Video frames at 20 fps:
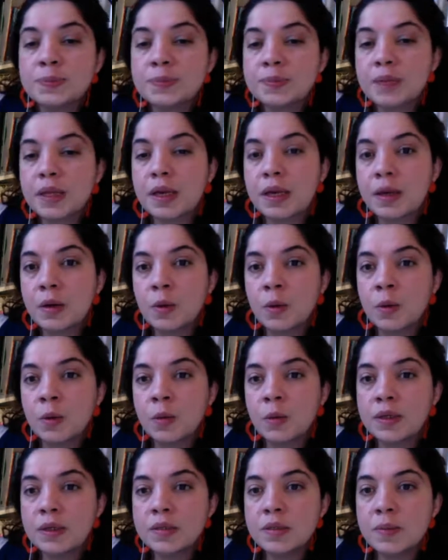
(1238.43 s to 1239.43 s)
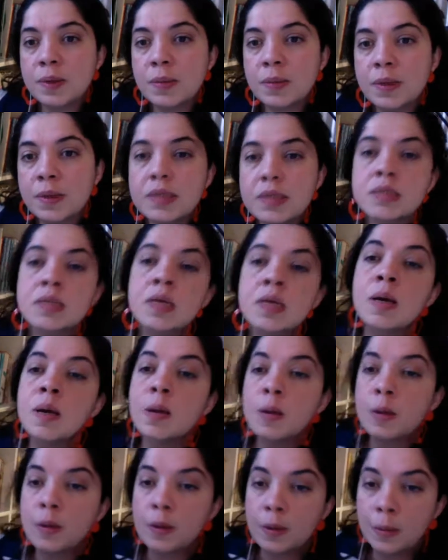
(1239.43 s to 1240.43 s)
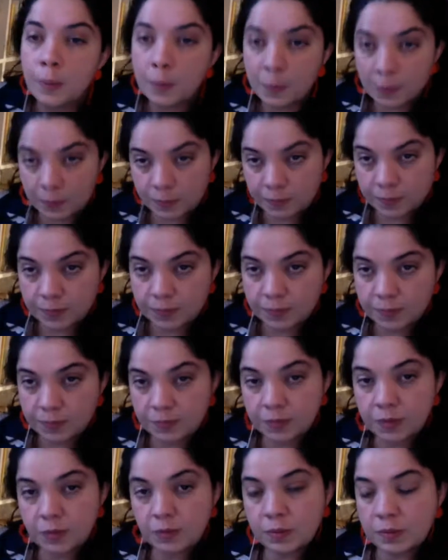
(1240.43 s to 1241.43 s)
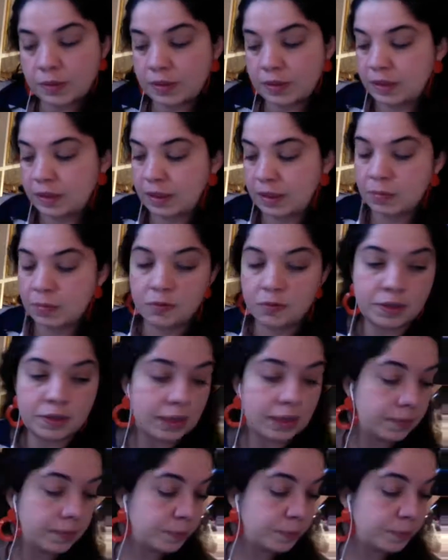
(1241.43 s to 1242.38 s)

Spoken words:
and I don't know where the paper is. Probably on the table over there.